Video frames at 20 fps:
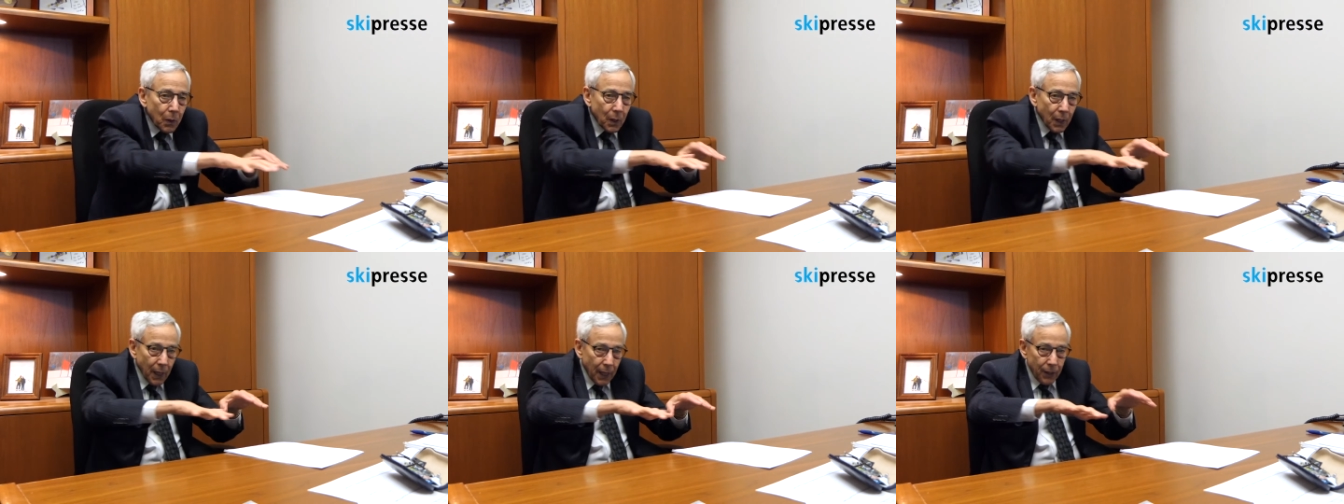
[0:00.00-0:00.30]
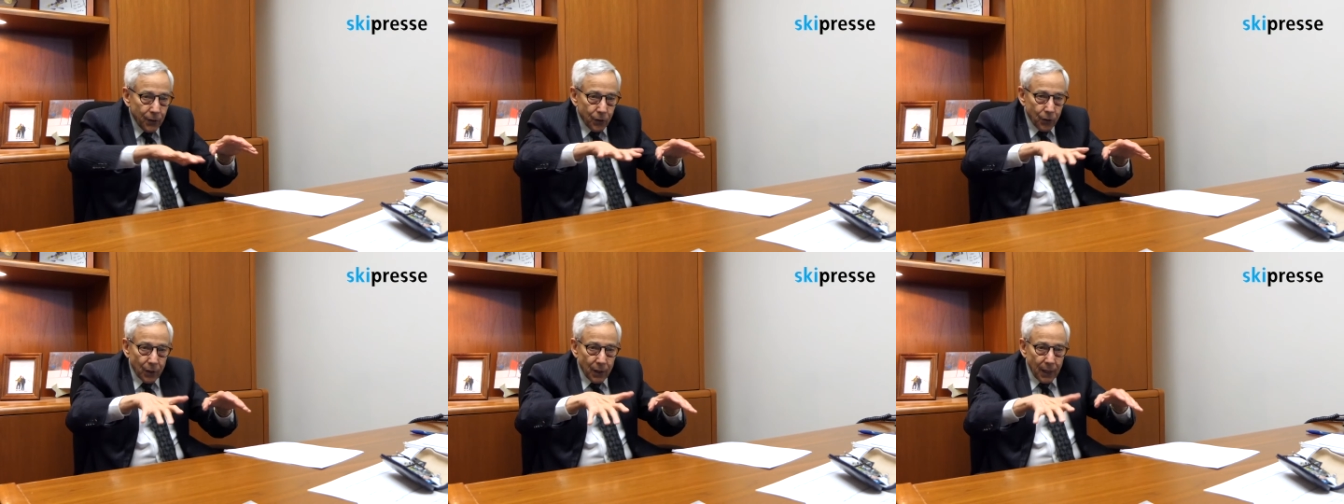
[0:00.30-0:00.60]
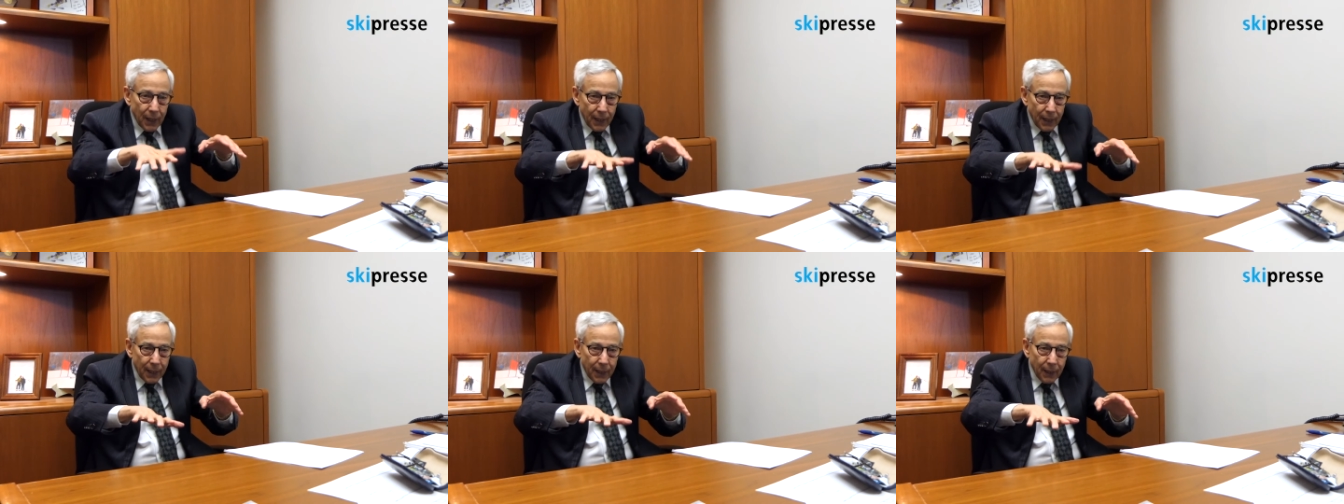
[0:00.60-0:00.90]
and you're
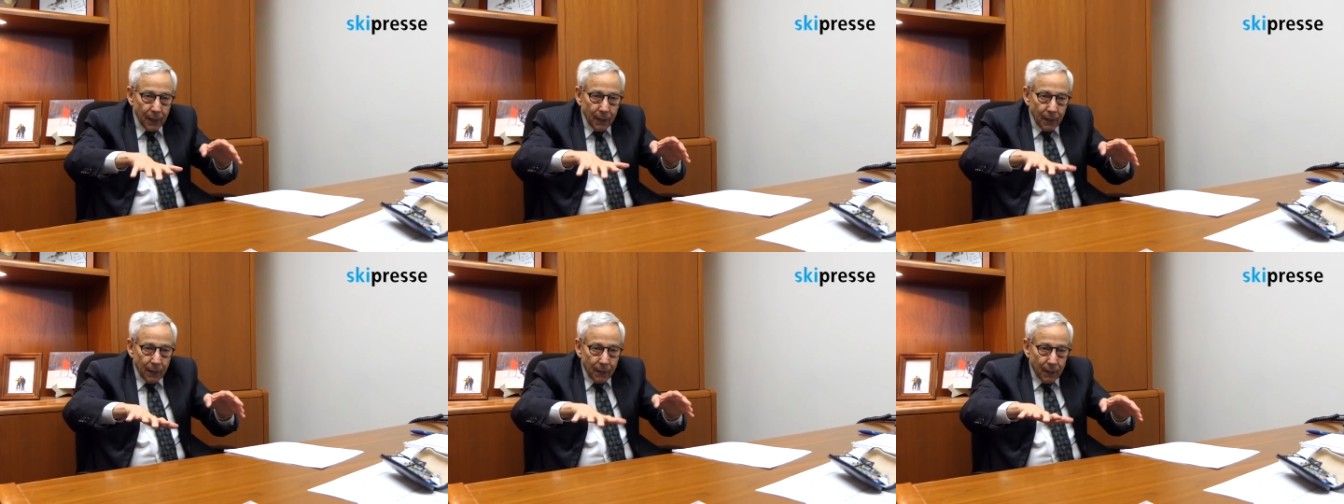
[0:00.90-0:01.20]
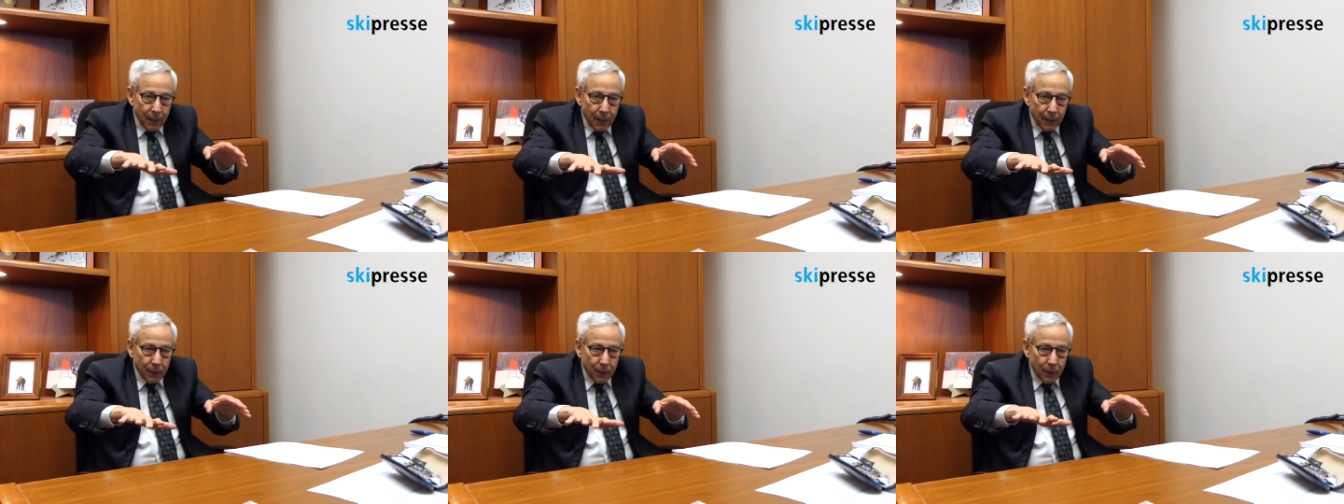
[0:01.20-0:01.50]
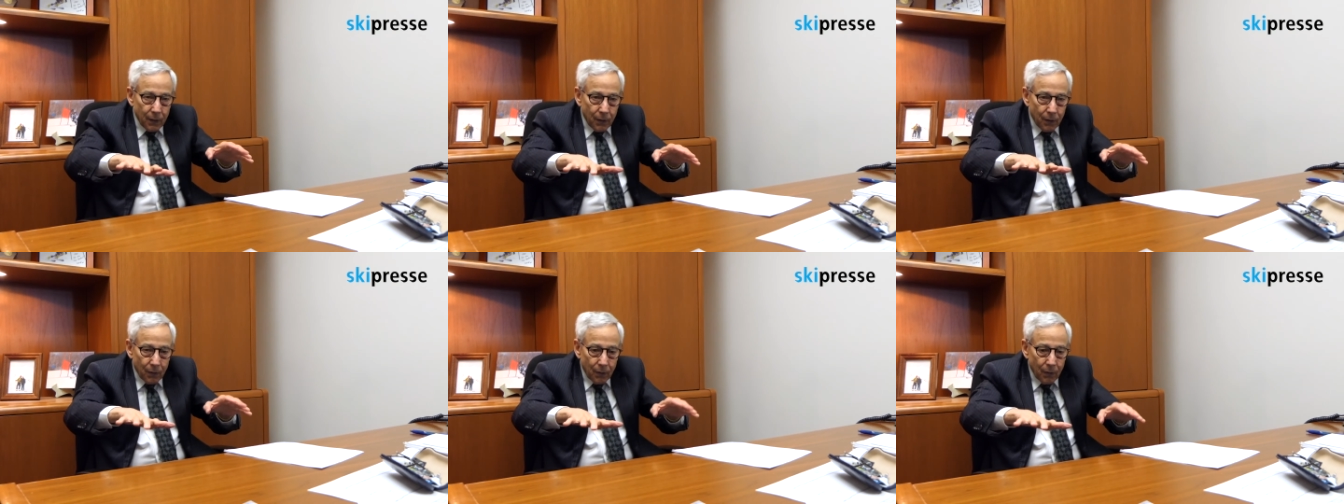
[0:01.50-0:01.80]
getting that
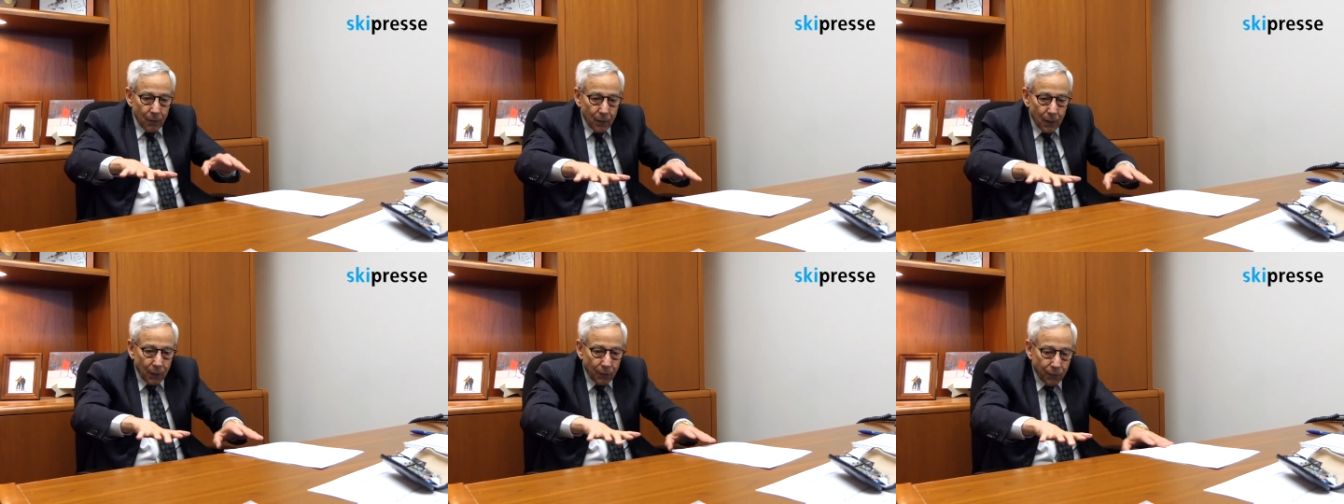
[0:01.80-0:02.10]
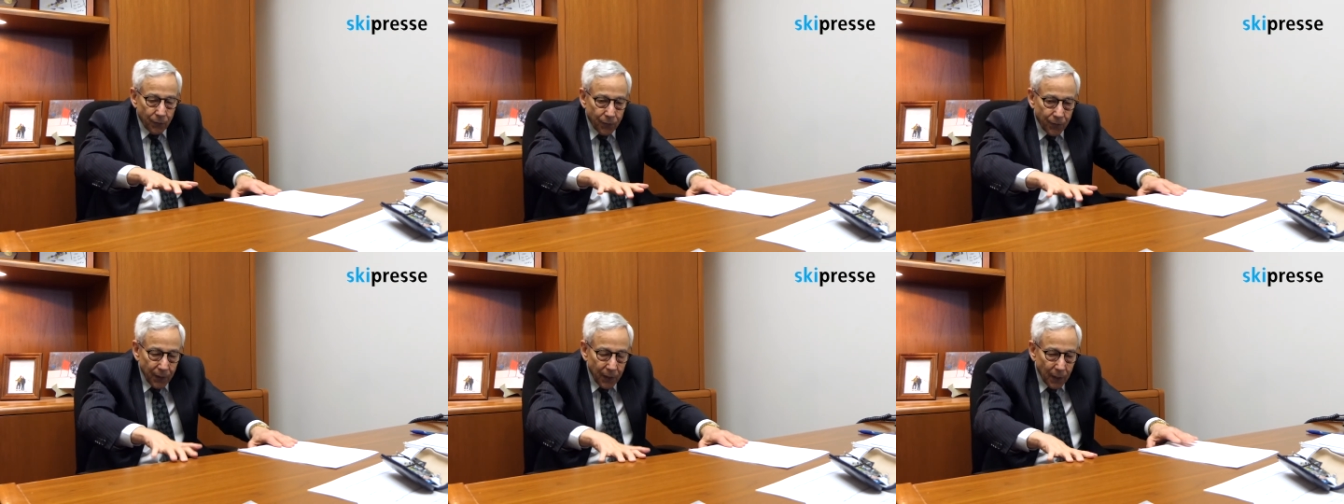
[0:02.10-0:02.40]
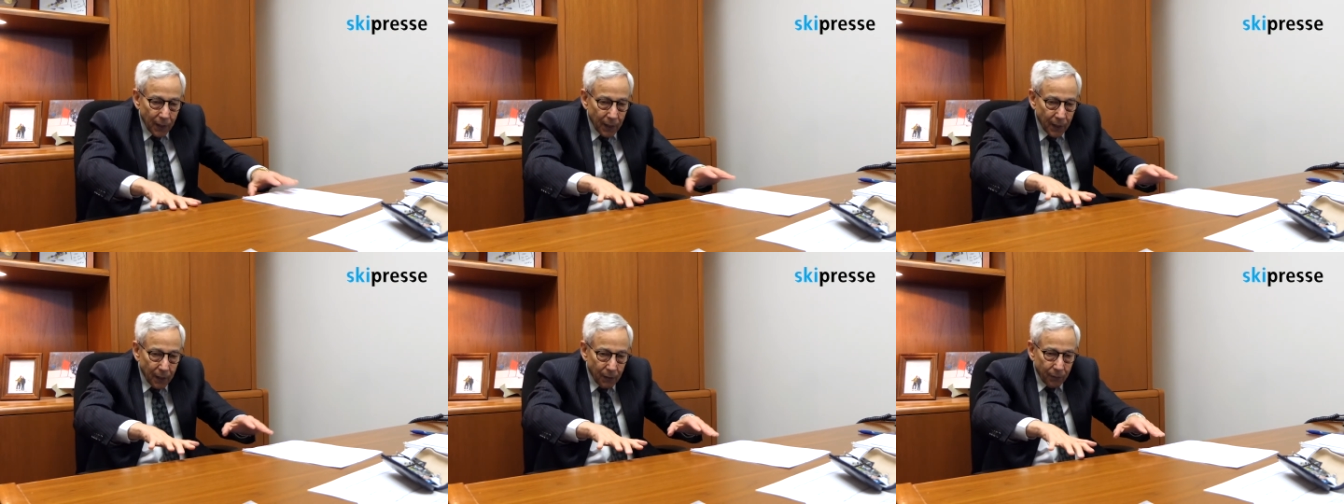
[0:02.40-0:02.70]
that
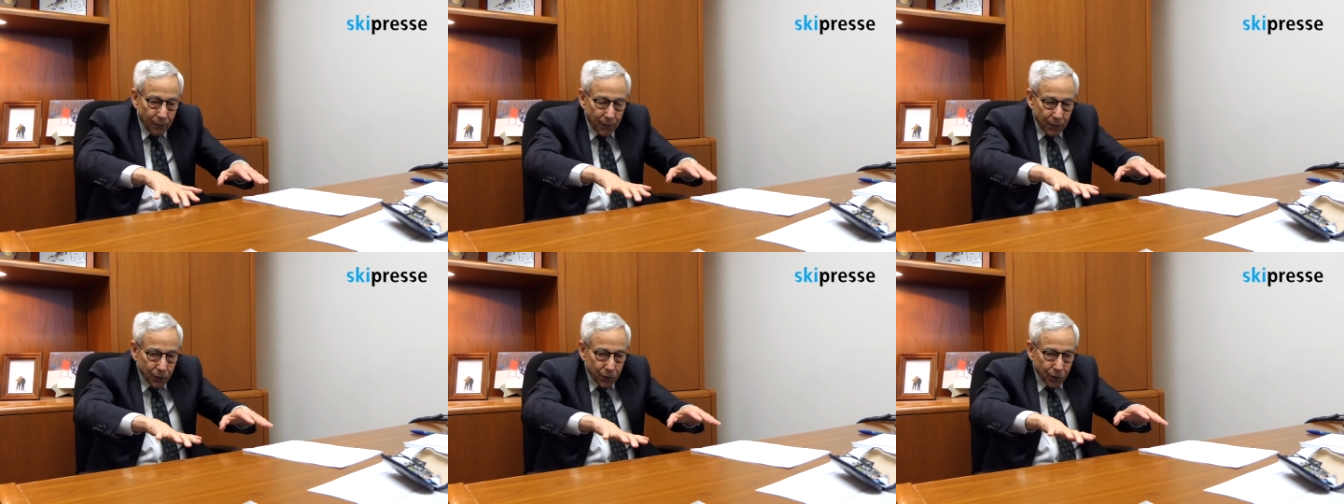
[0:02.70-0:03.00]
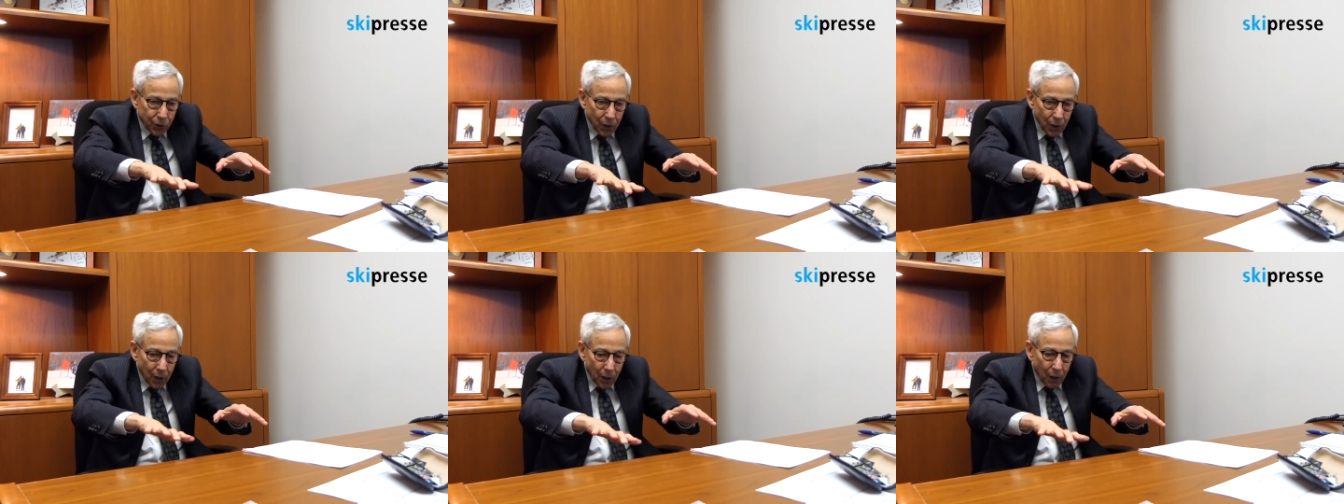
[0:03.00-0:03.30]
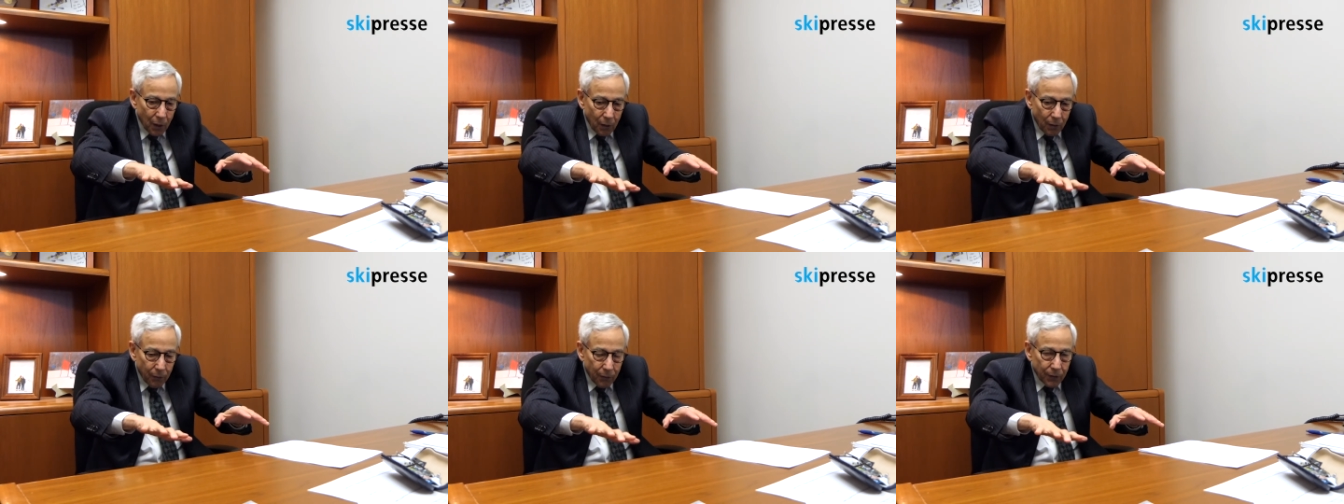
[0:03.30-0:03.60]
feeling of this
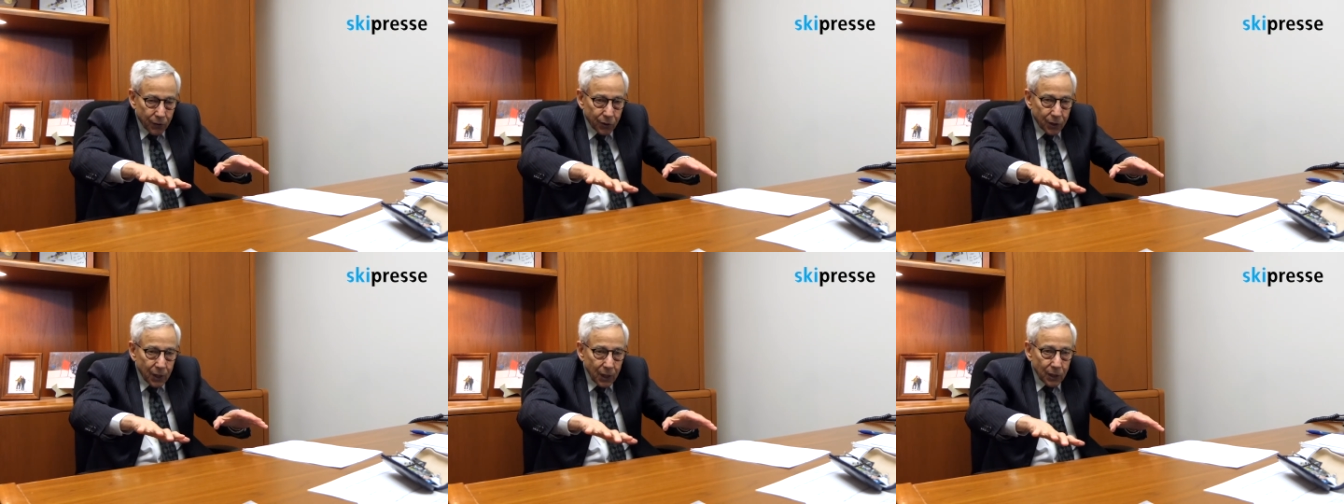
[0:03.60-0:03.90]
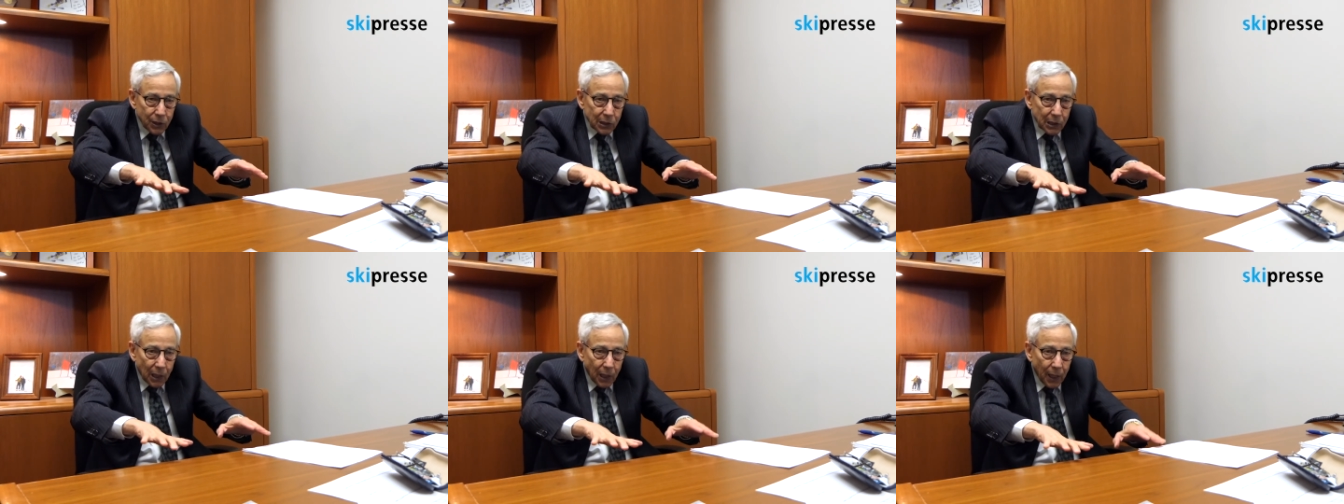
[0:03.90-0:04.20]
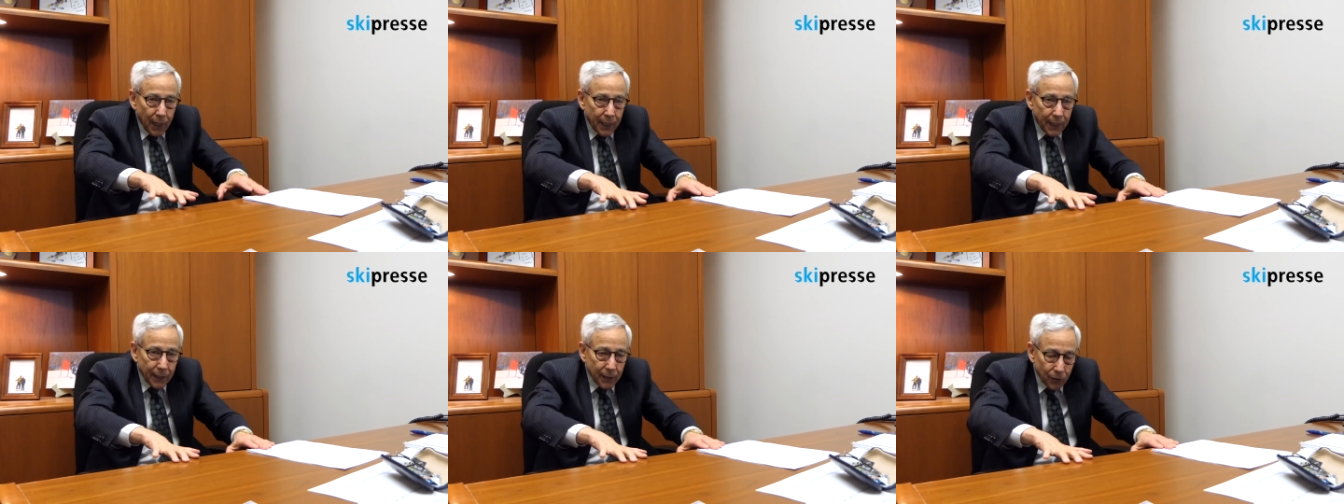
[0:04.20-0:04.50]
of the ski sliding.